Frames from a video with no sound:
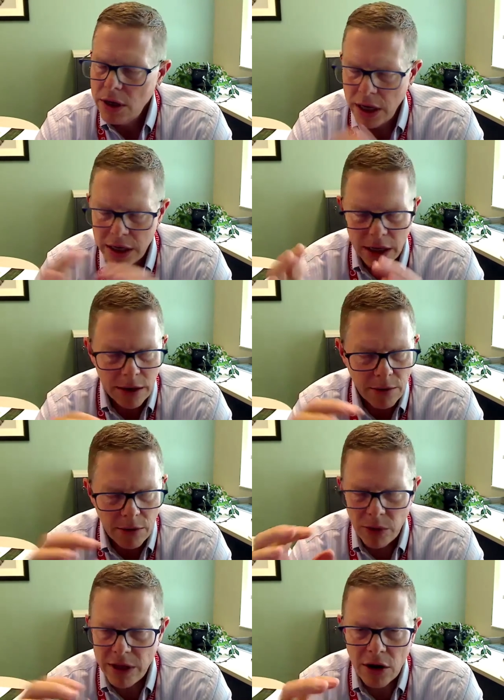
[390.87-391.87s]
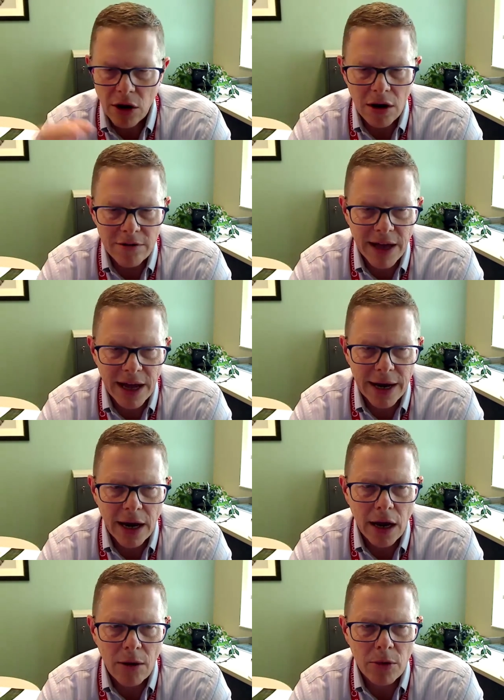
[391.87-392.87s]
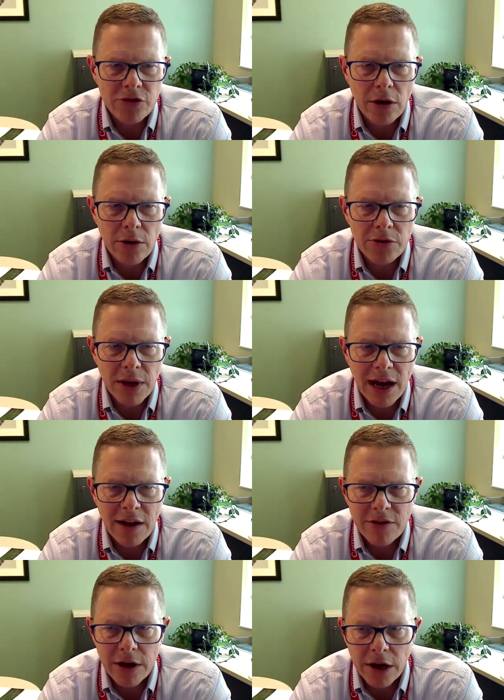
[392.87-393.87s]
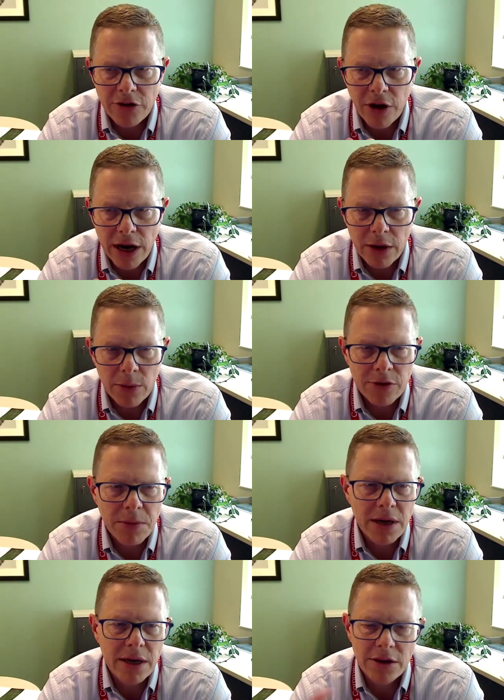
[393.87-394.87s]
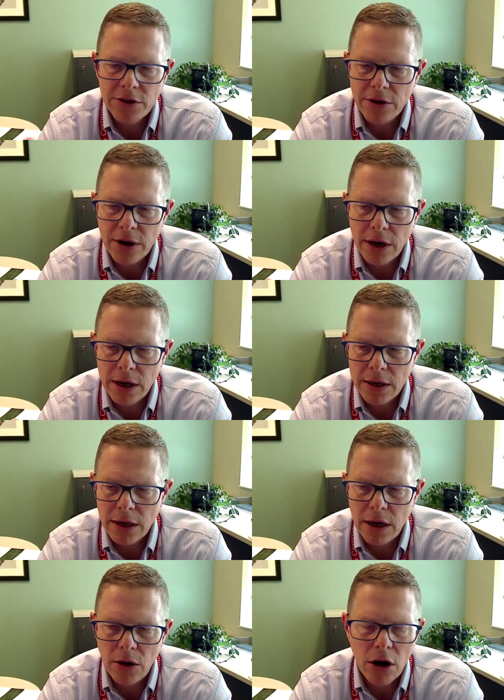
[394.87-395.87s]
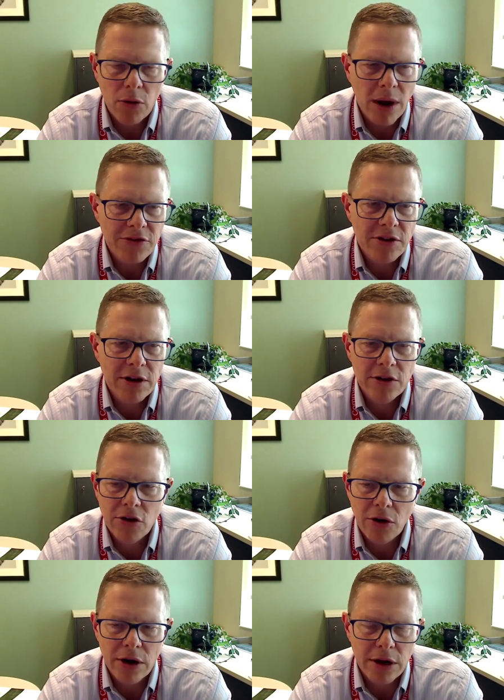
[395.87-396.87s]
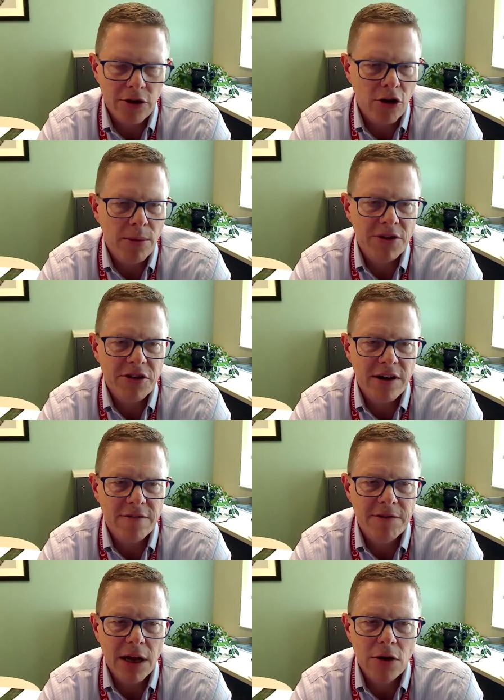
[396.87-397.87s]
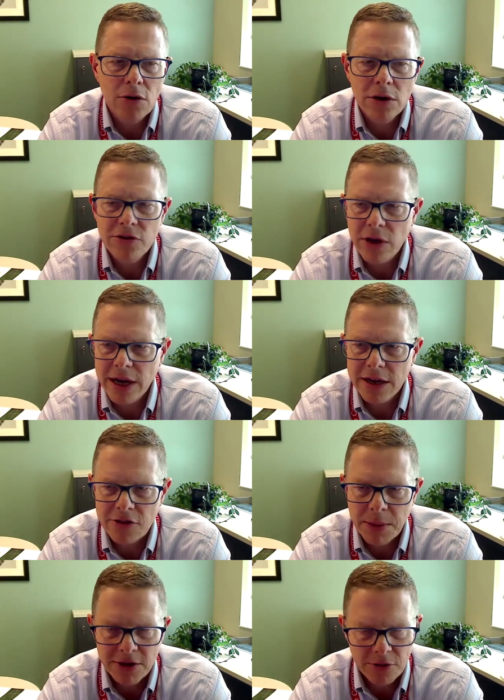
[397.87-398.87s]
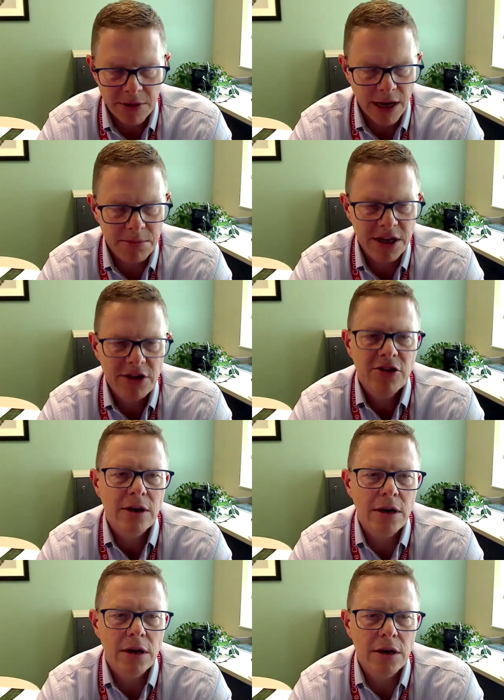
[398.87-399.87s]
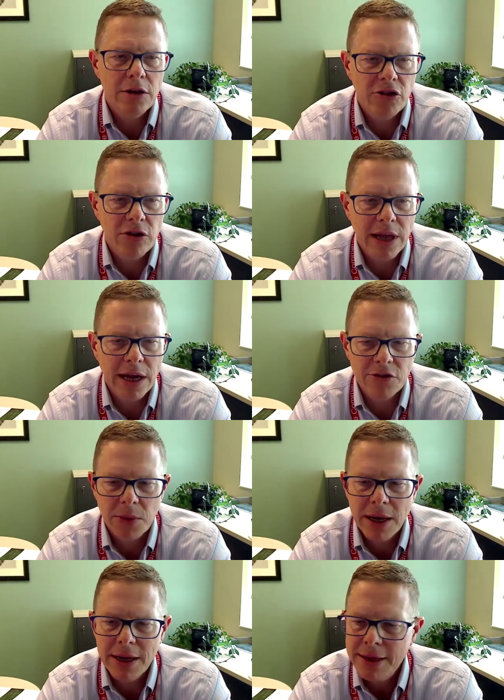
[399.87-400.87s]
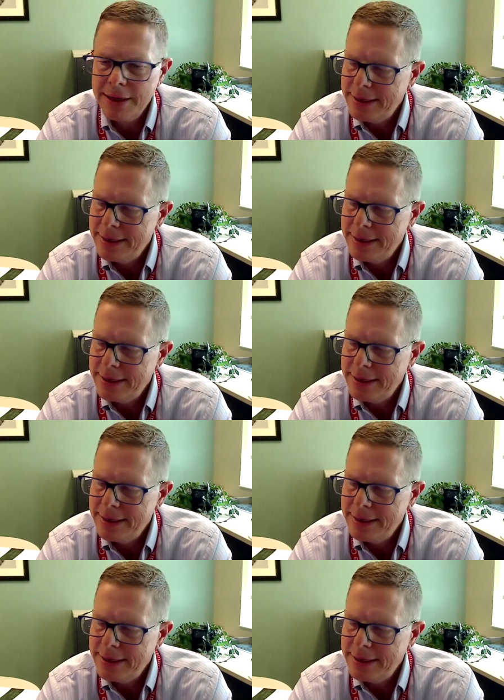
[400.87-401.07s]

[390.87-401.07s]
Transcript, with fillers: And then within all of that, I almost always will have a, a trainee with me, either uh, a, a resident or a neuromuscular fellow. And so I get to spend some time teaching during that as well.